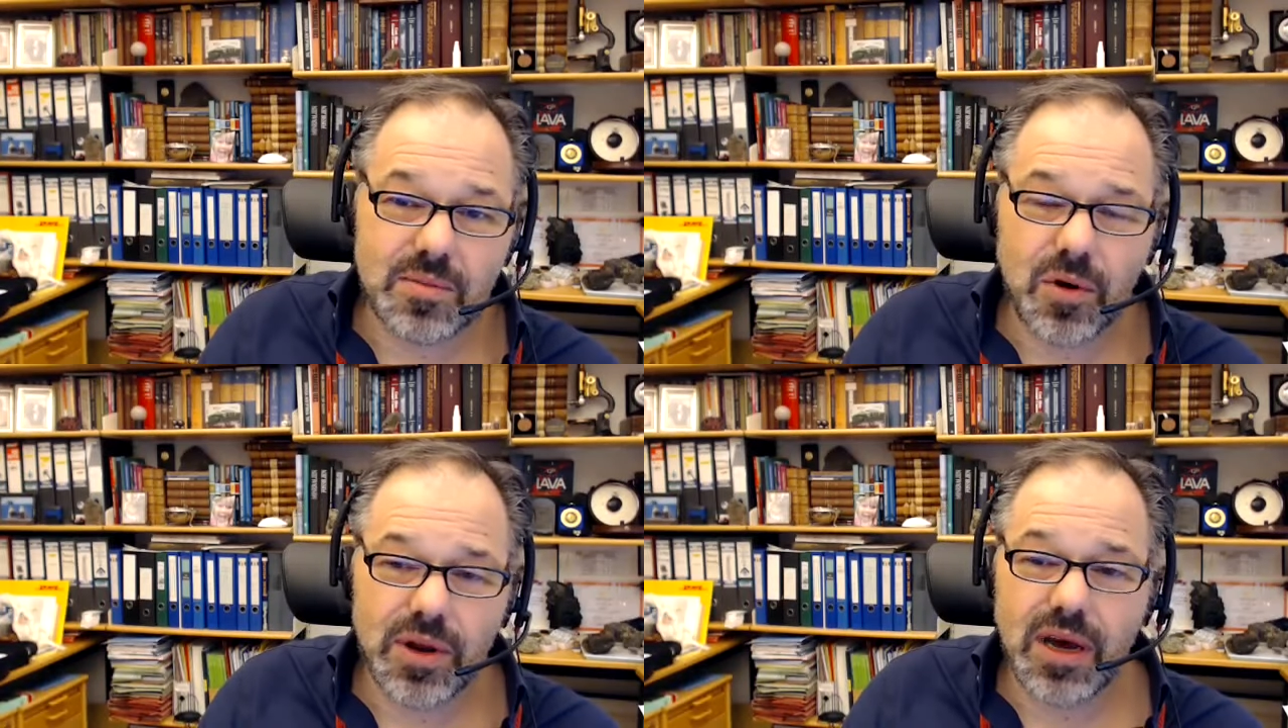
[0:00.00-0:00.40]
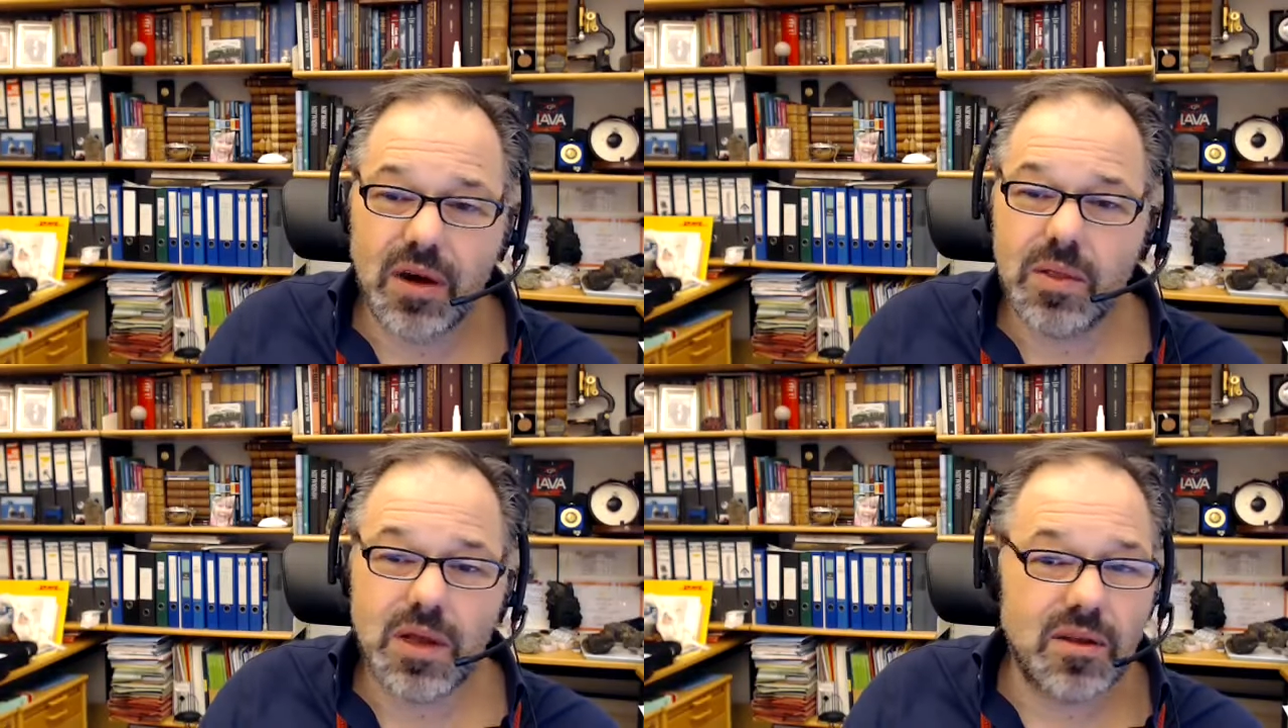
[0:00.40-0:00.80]
point
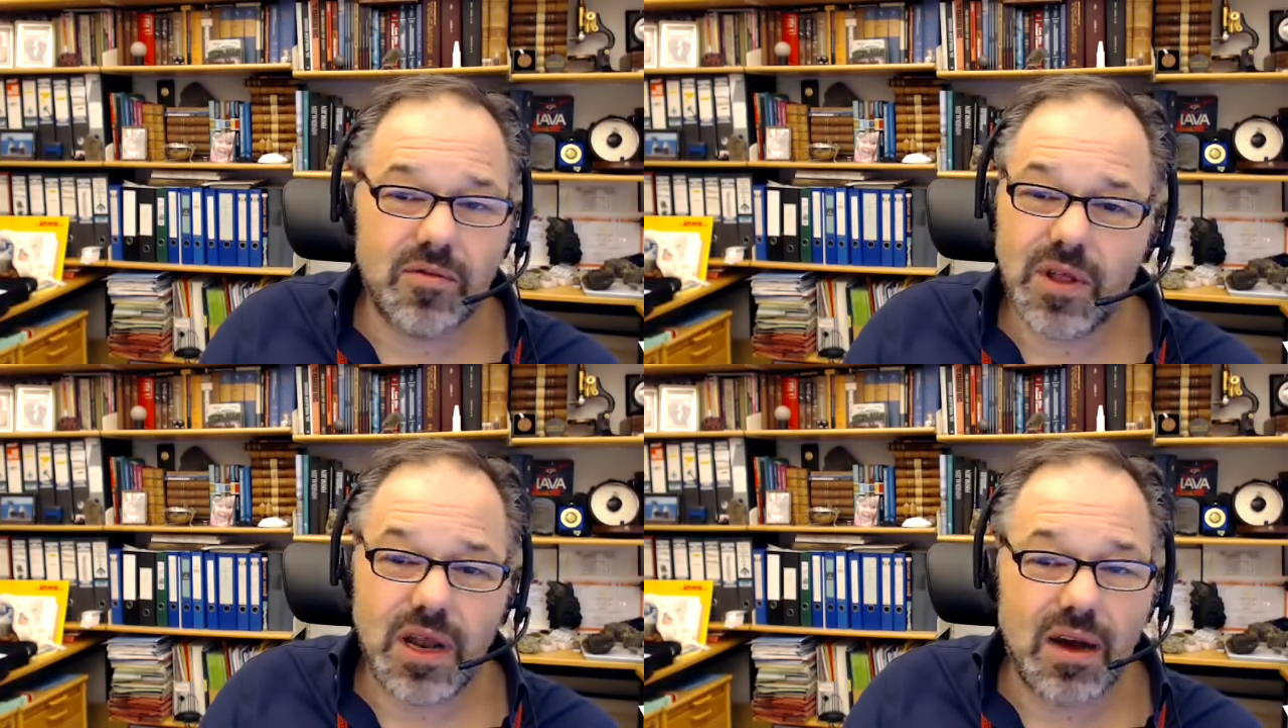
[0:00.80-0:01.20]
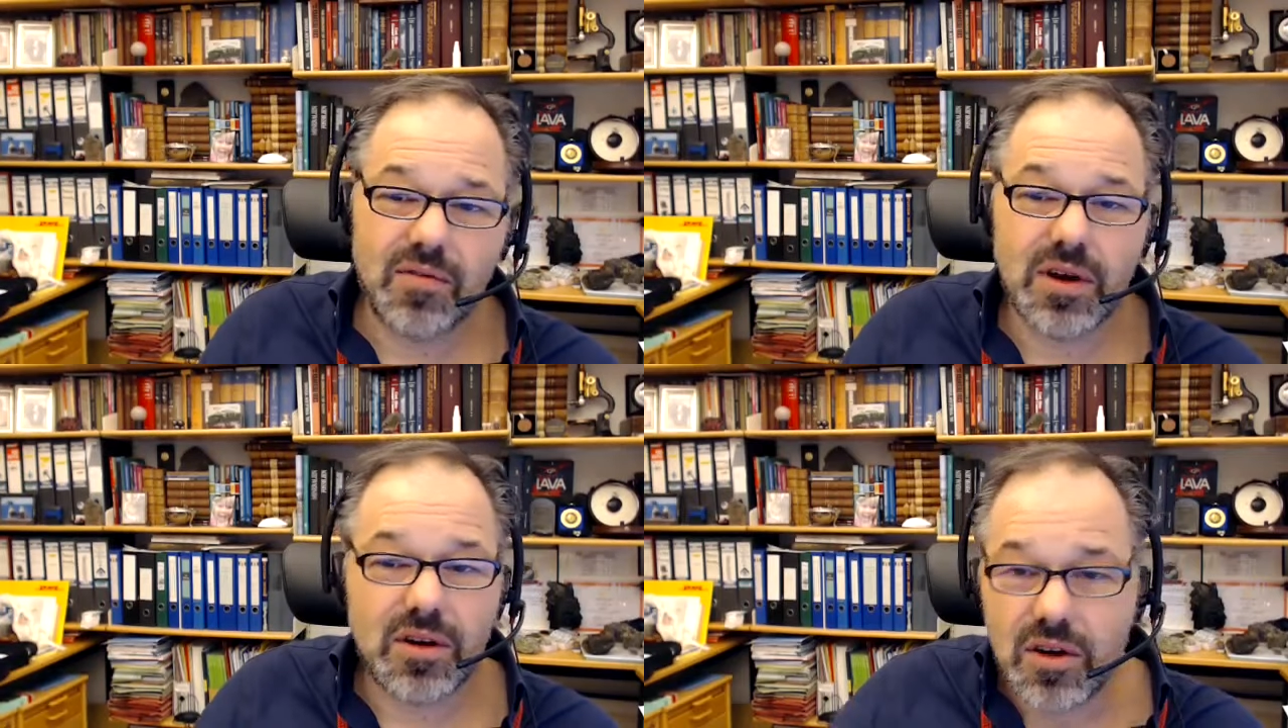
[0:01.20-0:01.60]
out that if the
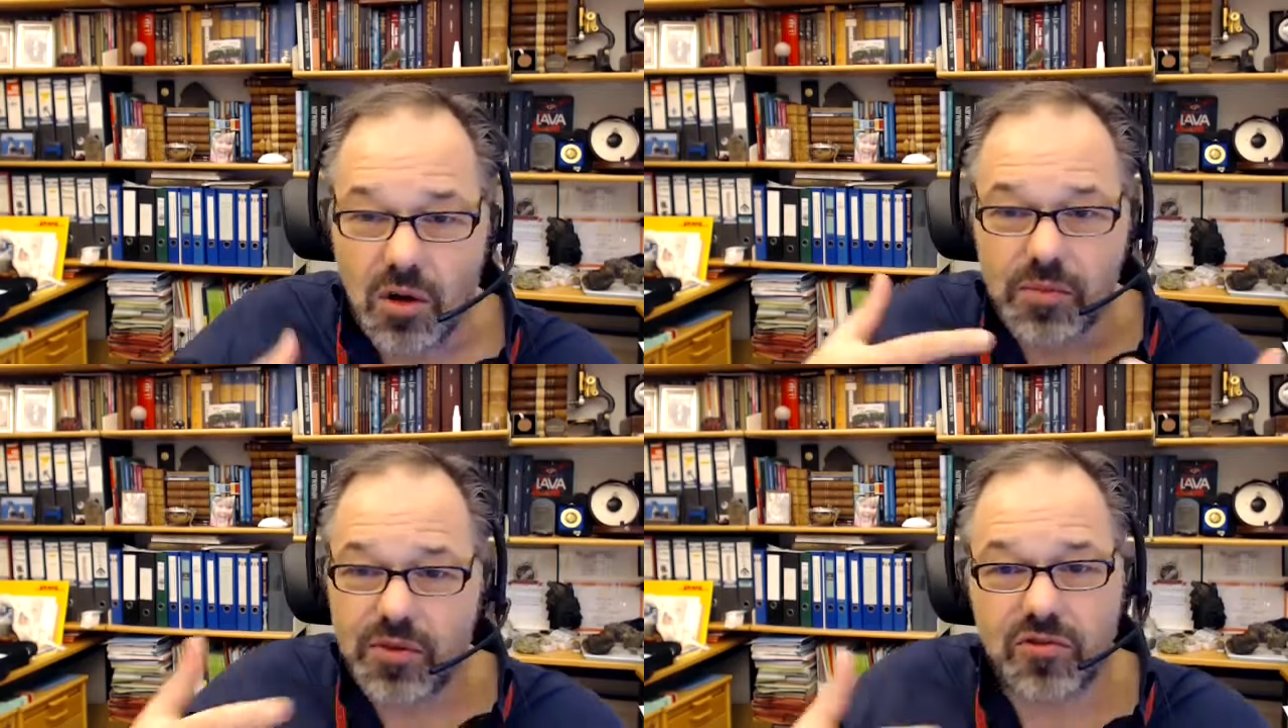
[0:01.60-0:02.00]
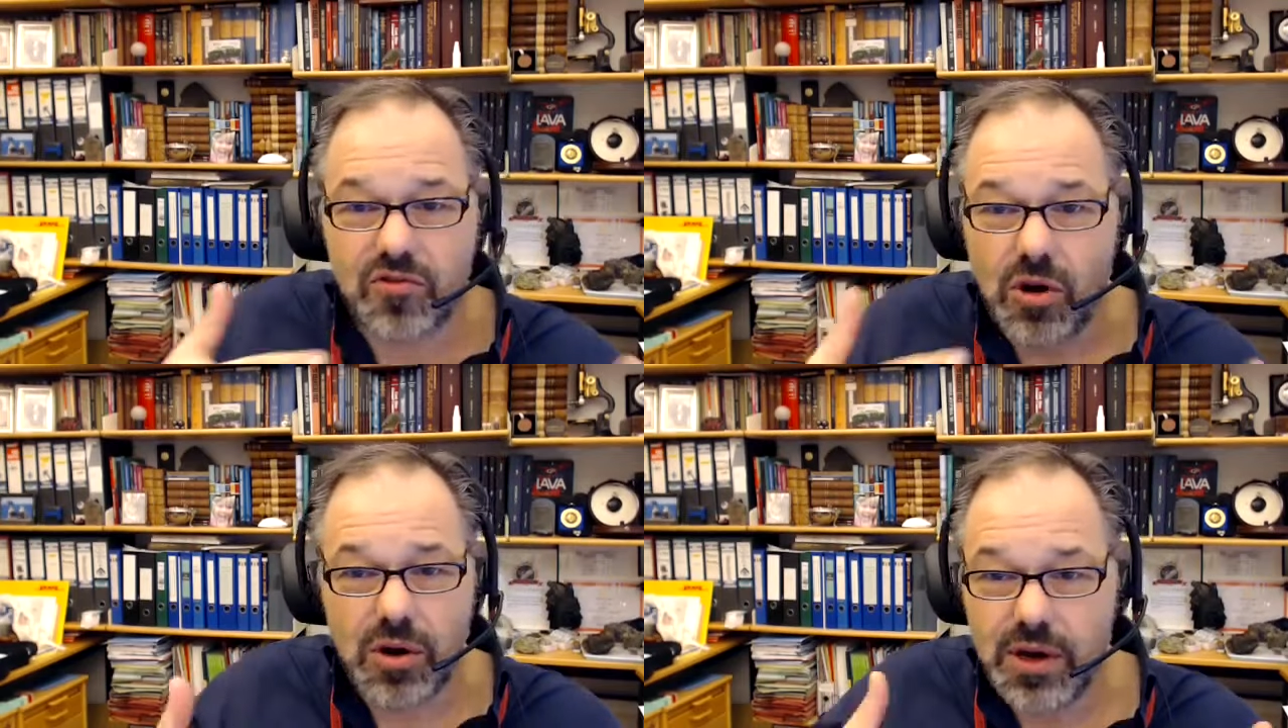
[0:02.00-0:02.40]
lava comes strong